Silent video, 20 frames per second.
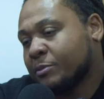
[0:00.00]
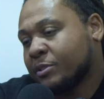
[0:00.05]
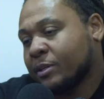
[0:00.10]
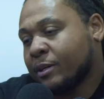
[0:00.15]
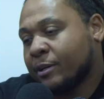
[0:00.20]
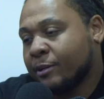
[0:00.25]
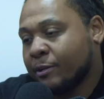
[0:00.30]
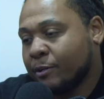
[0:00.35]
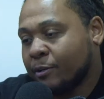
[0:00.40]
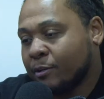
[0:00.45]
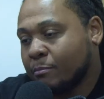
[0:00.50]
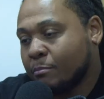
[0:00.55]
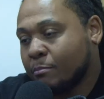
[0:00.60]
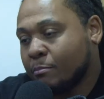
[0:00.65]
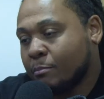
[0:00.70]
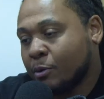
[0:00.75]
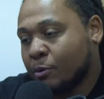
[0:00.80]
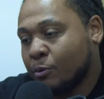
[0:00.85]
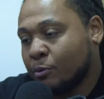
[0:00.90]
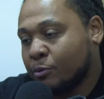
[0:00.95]
I hear the
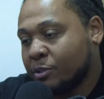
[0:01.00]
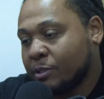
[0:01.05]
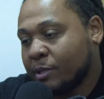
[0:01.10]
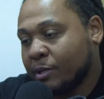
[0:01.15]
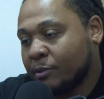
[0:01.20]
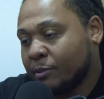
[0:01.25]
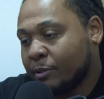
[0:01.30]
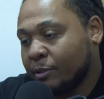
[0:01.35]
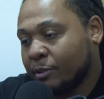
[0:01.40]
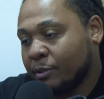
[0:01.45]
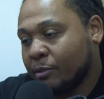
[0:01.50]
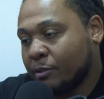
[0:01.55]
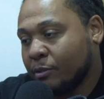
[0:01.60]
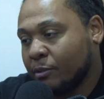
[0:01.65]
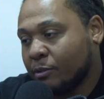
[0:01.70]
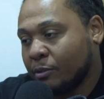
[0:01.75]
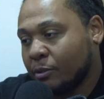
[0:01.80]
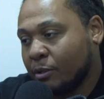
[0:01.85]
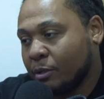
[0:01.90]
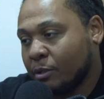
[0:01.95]
most out there,
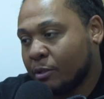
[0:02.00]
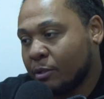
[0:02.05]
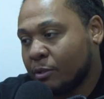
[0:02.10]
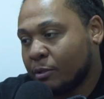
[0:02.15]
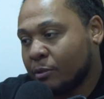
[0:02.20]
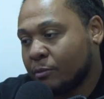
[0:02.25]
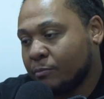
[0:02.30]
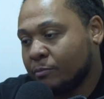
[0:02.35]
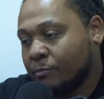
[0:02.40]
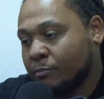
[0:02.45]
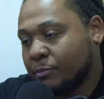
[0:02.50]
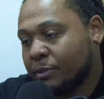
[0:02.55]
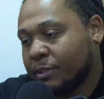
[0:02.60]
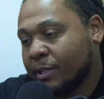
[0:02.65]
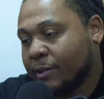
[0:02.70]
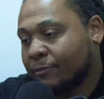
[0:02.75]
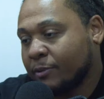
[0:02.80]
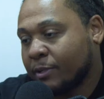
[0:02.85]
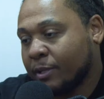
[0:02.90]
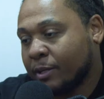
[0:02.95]

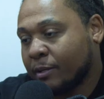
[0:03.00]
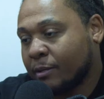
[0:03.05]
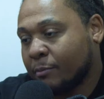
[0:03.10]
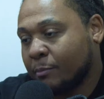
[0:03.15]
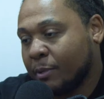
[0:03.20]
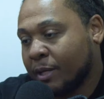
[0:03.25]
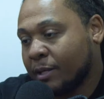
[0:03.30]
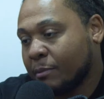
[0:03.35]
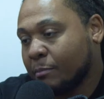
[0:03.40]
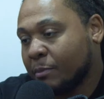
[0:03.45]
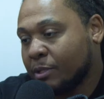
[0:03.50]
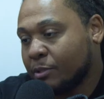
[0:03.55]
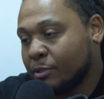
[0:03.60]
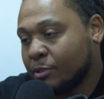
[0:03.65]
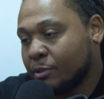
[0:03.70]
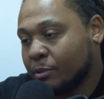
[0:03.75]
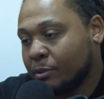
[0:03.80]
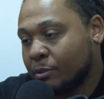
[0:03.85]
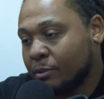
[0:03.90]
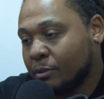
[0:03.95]
definitely
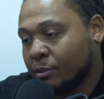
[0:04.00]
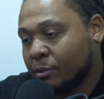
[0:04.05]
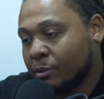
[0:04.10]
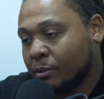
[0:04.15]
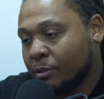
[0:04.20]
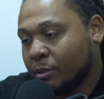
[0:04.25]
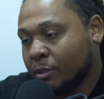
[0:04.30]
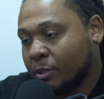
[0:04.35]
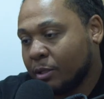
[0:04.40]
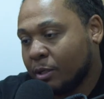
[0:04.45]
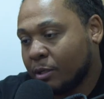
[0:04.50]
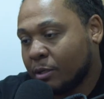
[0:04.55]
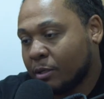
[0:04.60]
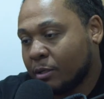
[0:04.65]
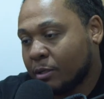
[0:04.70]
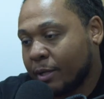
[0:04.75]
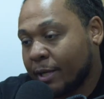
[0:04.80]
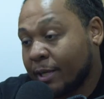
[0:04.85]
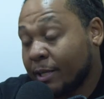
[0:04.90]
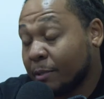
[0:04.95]
Ameezy,
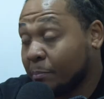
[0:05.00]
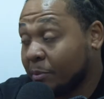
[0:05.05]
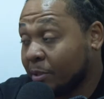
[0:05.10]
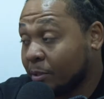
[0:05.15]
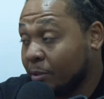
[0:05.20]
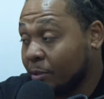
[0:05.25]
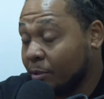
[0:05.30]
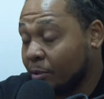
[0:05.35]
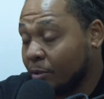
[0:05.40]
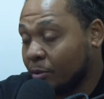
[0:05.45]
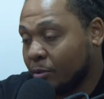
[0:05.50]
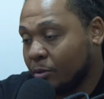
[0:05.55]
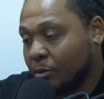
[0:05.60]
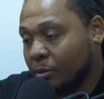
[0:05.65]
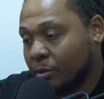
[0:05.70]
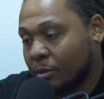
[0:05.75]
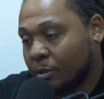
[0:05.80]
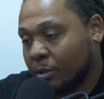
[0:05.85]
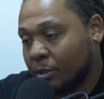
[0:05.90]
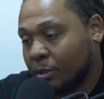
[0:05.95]
AP,
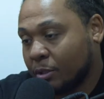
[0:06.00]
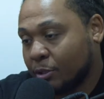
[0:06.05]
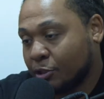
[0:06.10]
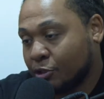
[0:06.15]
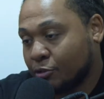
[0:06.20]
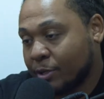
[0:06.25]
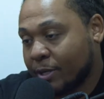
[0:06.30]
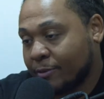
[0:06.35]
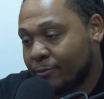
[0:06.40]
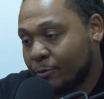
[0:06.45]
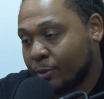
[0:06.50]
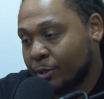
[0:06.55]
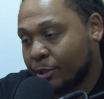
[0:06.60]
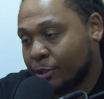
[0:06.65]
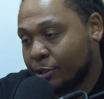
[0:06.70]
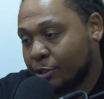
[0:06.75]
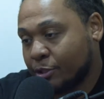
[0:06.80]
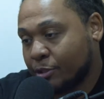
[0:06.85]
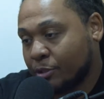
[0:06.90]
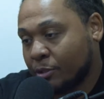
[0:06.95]
Trevor
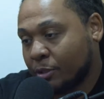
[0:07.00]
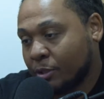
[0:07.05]
Rich,